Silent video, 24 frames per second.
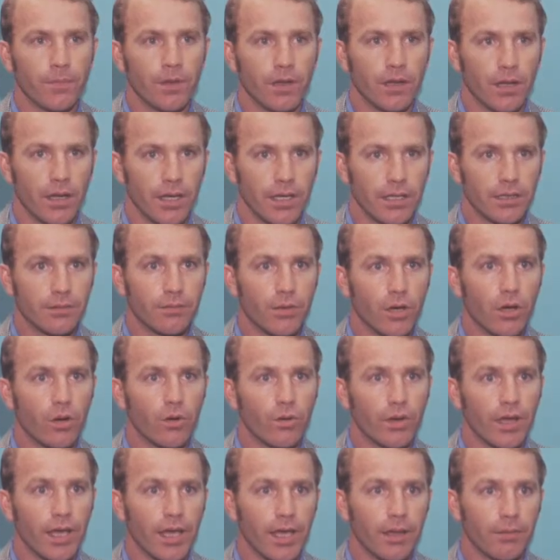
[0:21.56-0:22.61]
late in the ball
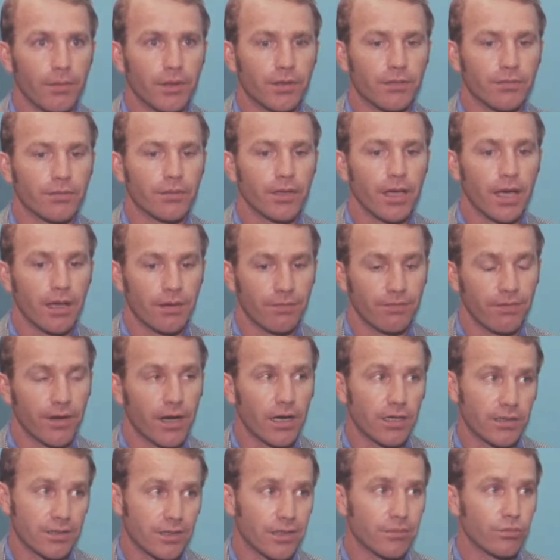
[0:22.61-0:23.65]
game and kind of
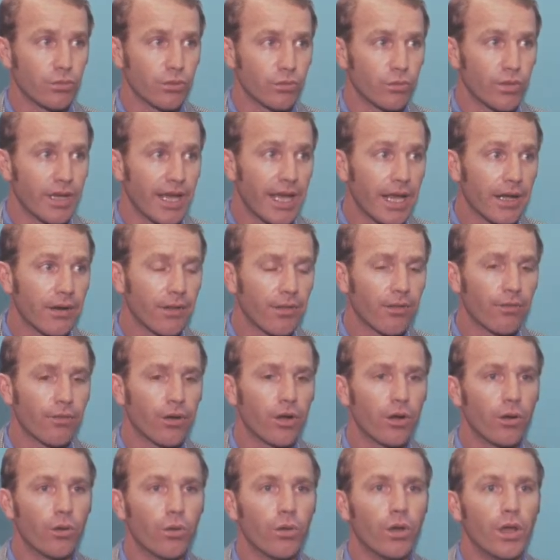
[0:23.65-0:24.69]
fired us up when we had to
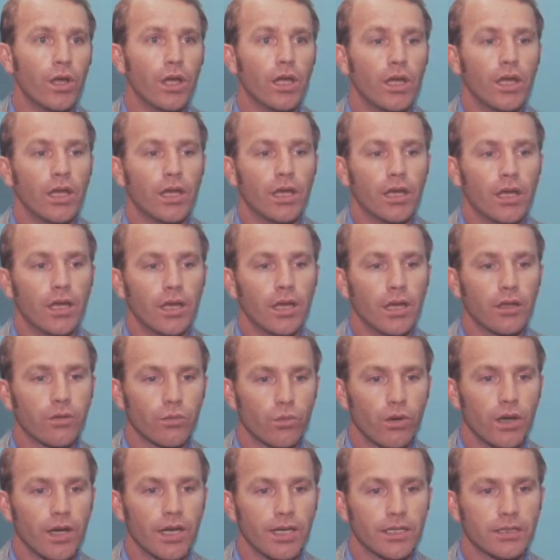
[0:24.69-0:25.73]
throw.
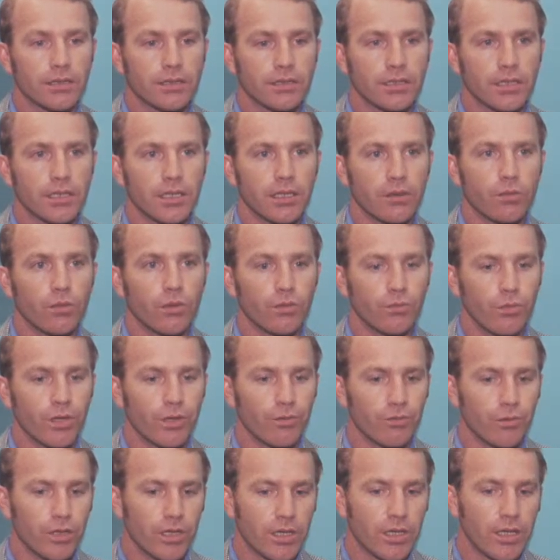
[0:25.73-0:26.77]
Otherwise, when we
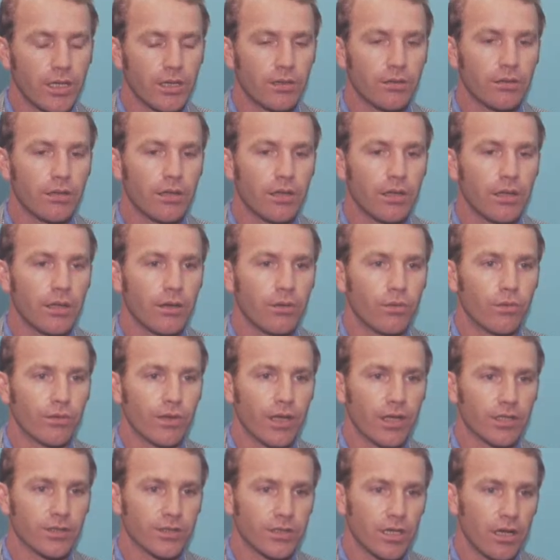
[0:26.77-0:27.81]
run, we've
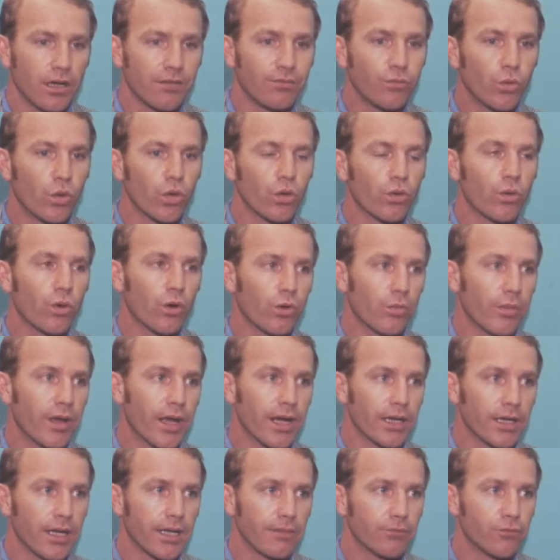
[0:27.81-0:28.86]
got a sophomore
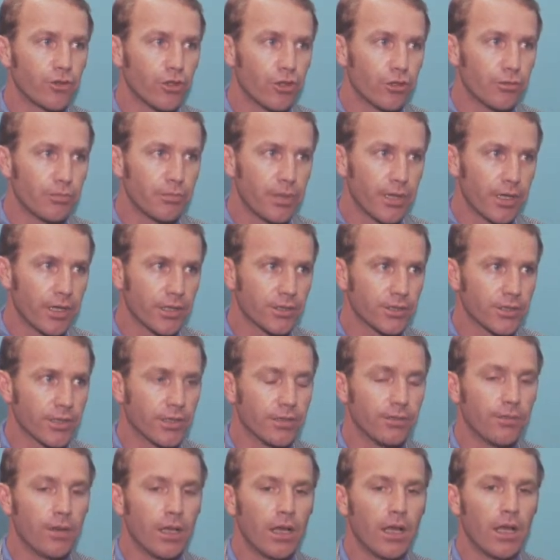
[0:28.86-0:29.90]
quarterback named Drew
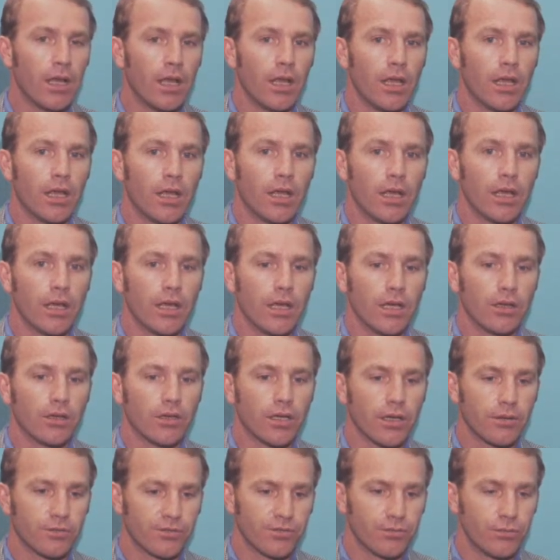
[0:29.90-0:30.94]
Pearson, who
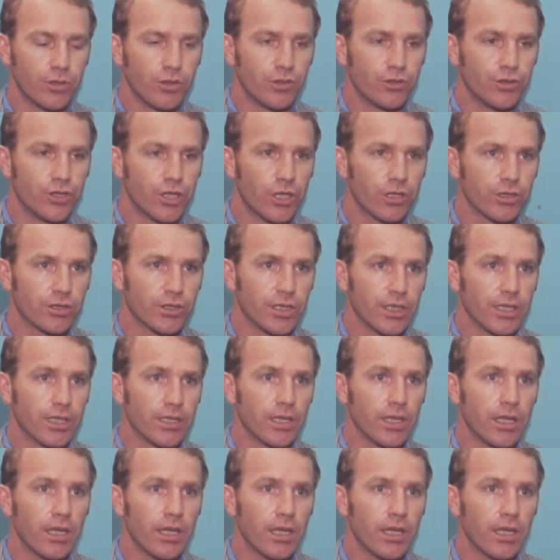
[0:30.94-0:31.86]
comes from New Jersey,